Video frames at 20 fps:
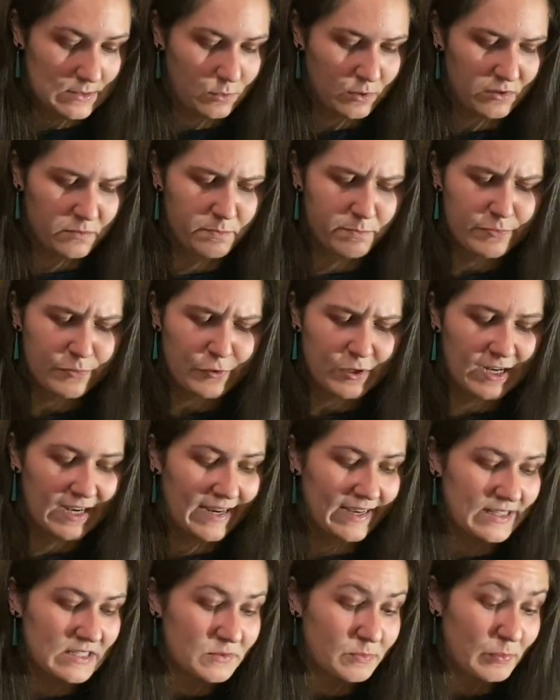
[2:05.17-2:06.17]
with
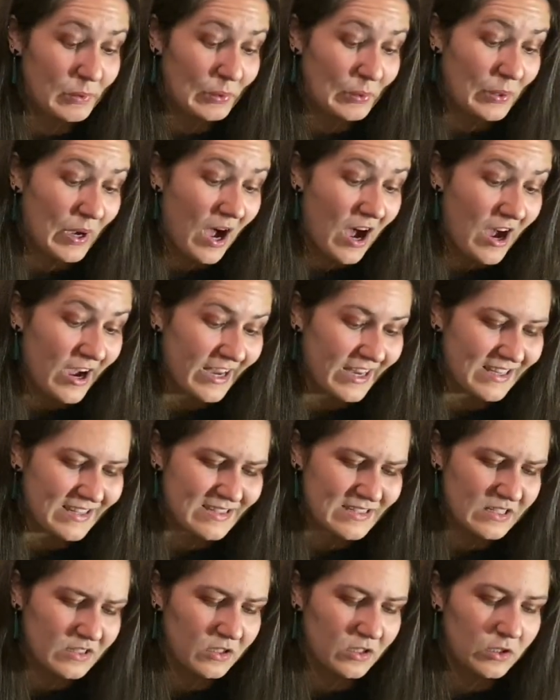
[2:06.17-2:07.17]
brilliant blue
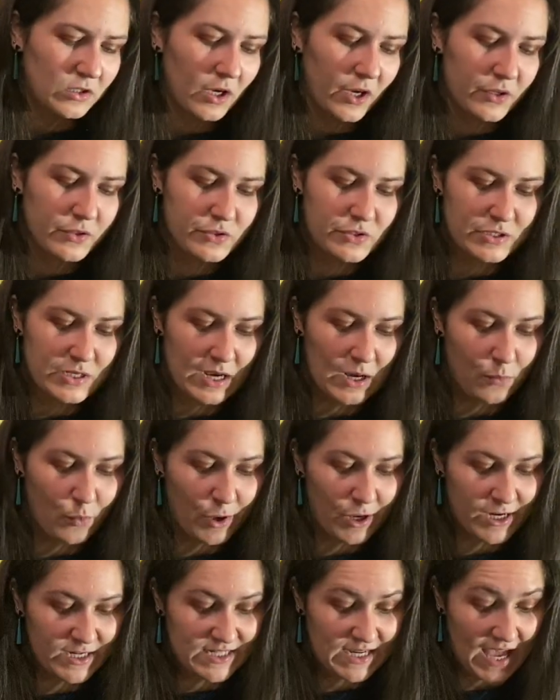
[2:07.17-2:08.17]
eyes and ghostly
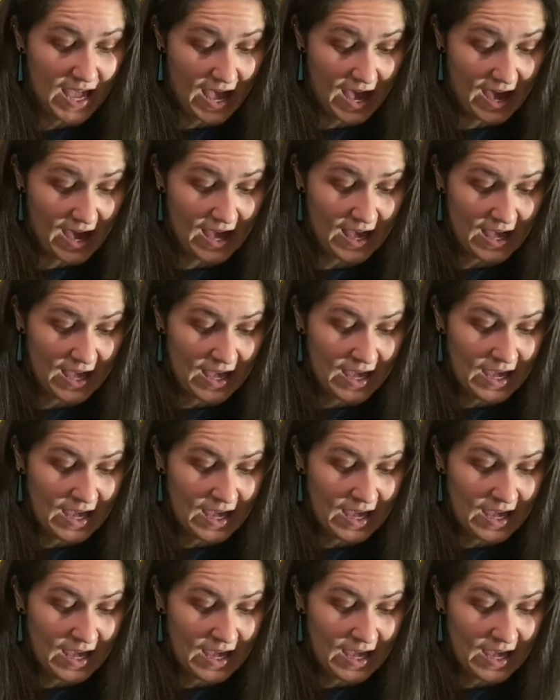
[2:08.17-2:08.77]
white hair,